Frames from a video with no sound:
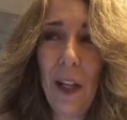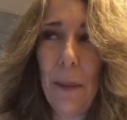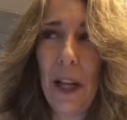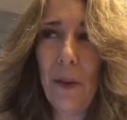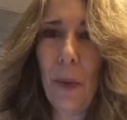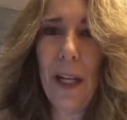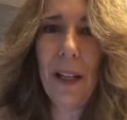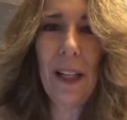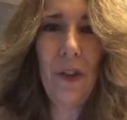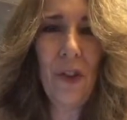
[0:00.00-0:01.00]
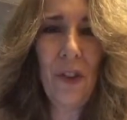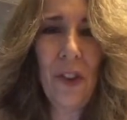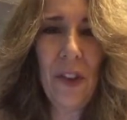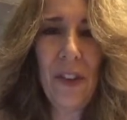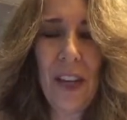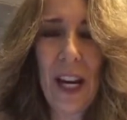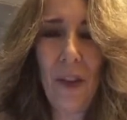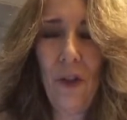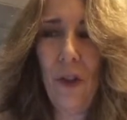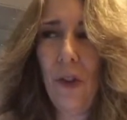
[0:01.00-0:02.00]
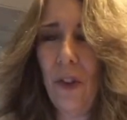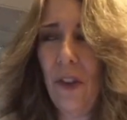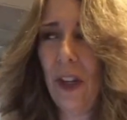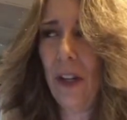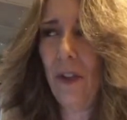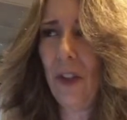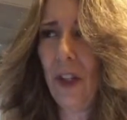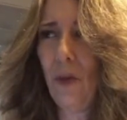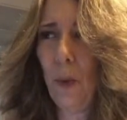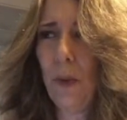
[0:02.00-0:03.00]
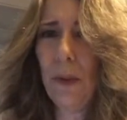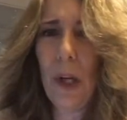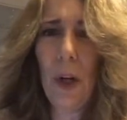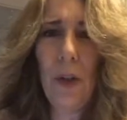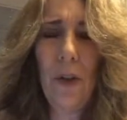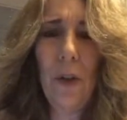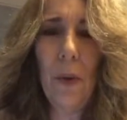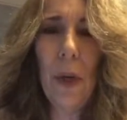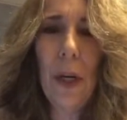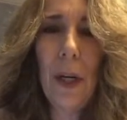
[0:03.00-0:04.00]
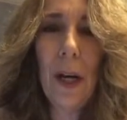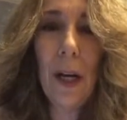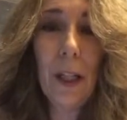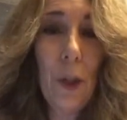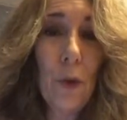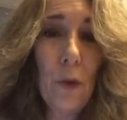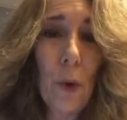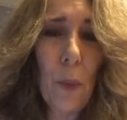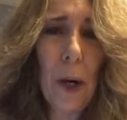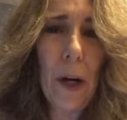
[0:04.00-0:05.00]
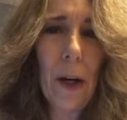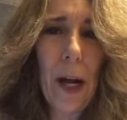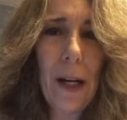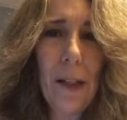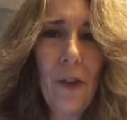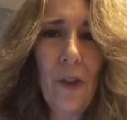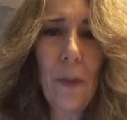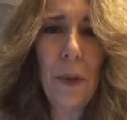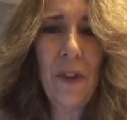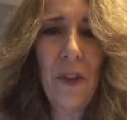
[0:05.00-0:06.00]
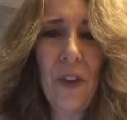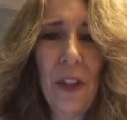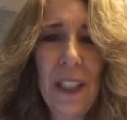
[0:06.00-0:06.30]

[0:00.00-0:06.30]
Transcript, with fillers: about the regulations and the statutes and su- such with regard to uh, uniform wear. And I just specifically